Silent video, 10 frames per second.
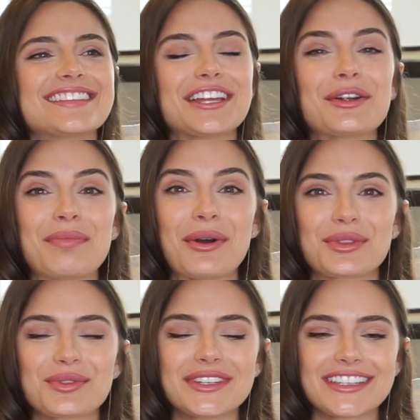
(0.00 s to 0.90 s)
they're
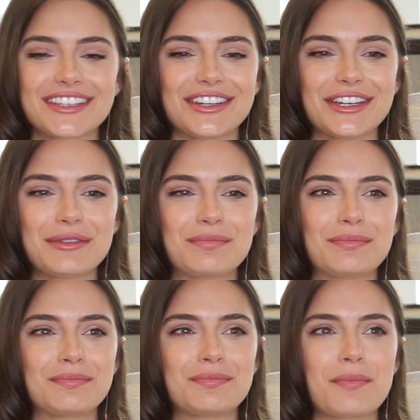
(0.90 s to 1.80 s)
both really good,
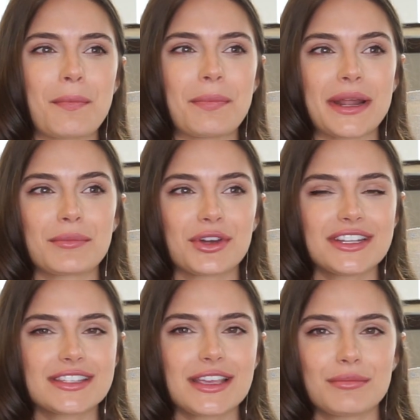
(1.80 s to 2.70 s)
but I'm
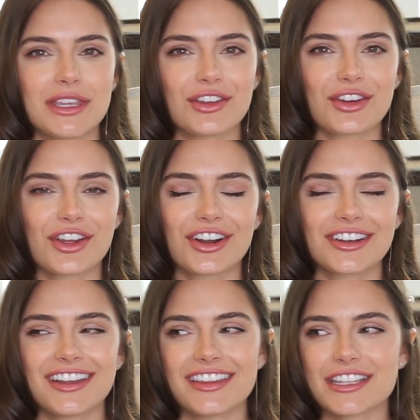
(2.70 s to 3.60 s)
gonna say Meteor
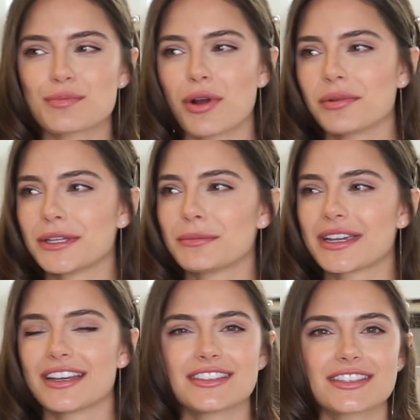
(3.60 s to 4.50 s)
Garden, and that's probably
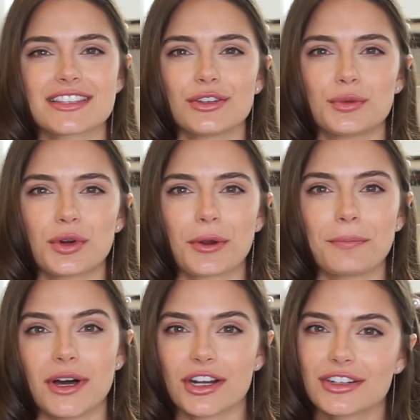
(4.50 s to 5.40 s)
because it's a little more
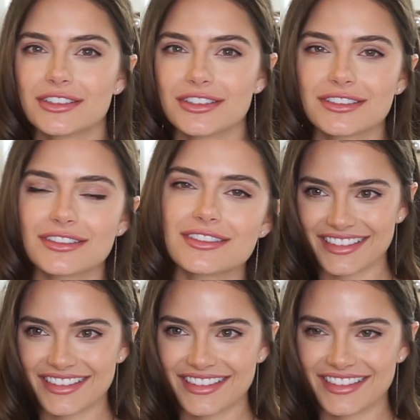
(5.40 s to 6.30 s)
modern.
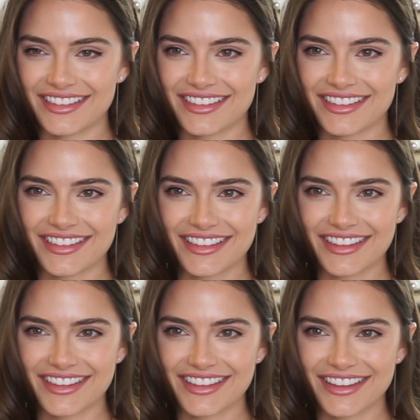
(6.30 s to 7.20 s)
Best
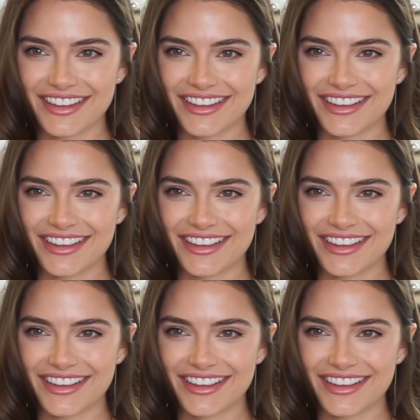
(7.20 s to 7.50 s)
romance.